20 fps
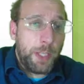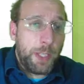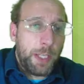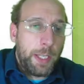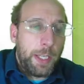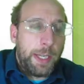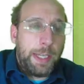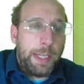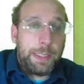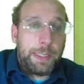
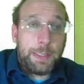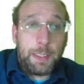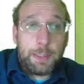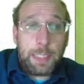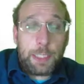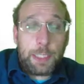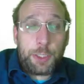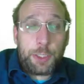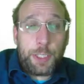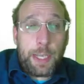It does
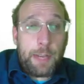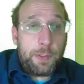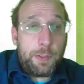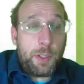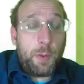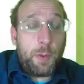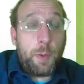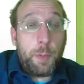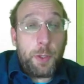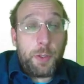actually have some
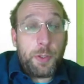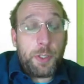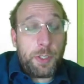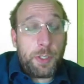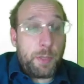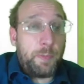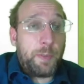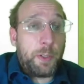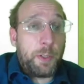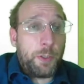immune
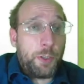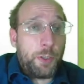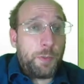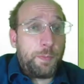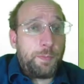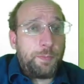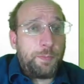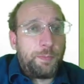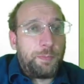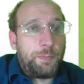system function.
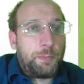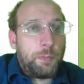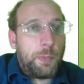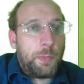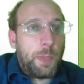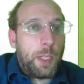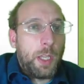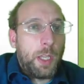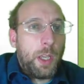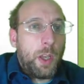
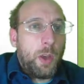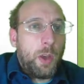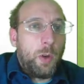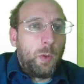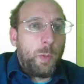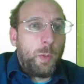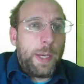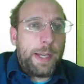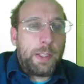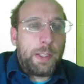
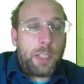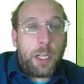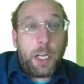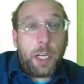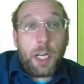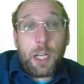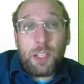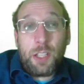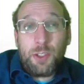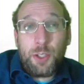Wings on an
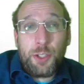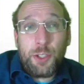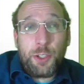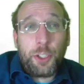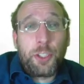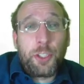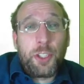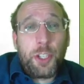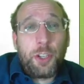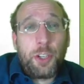ostrich are
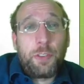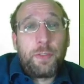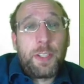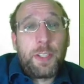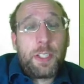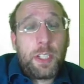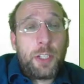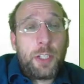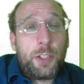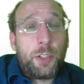considered
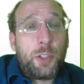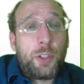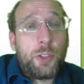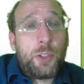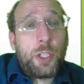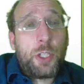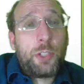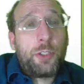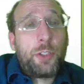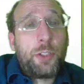vestigial
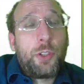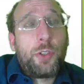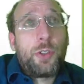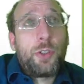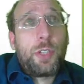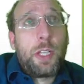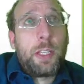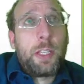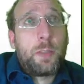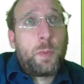structures
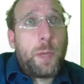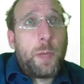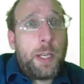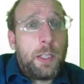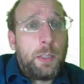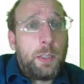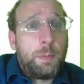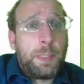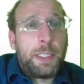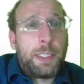as
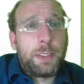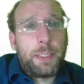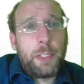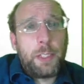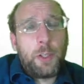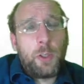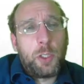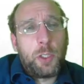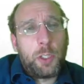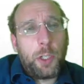well because they
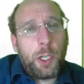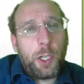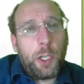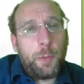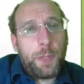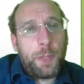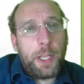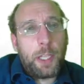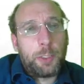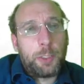no longer help
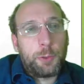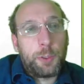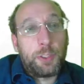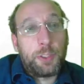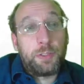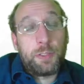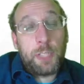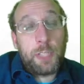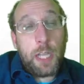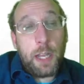the ostrich
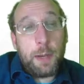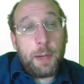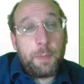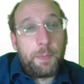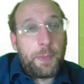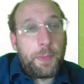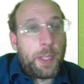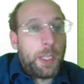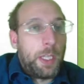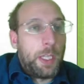fly.
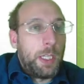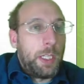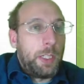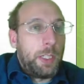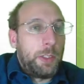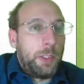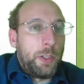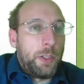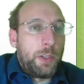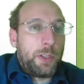
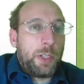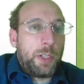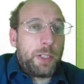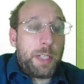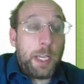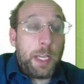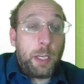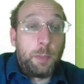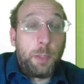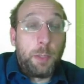There's a
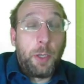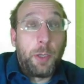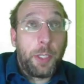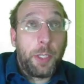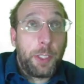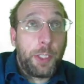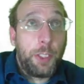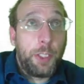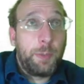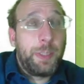tailbone in
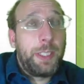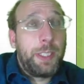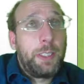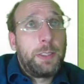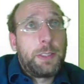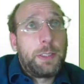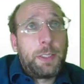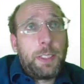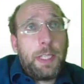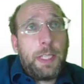
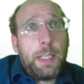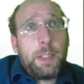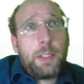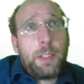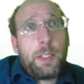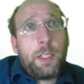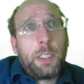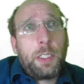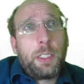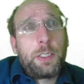humans that's
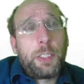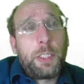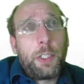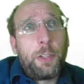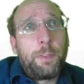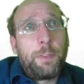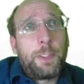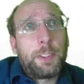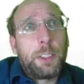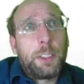considered a
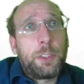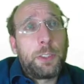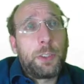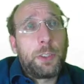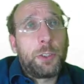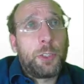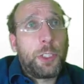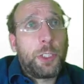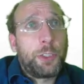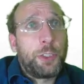vestigial
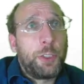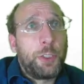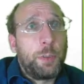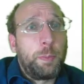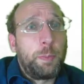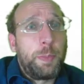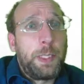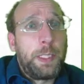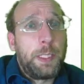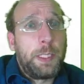structure
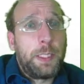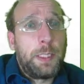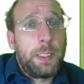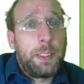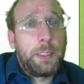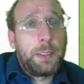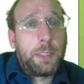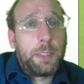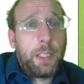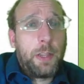
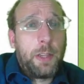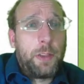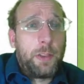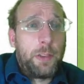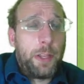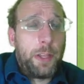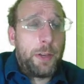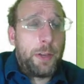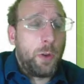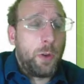because
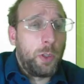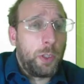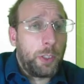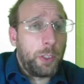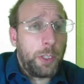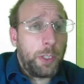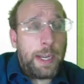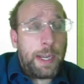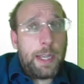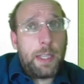it no
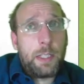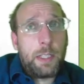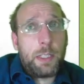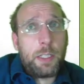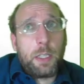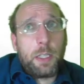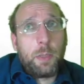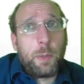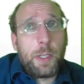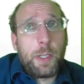longer has
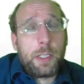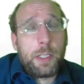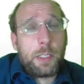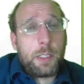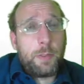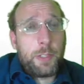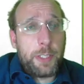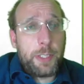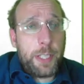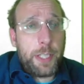the rest of
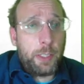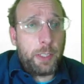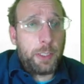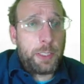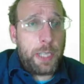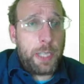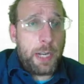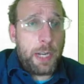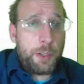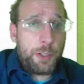the tail
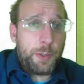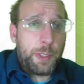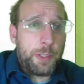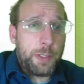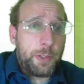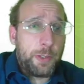attached to it.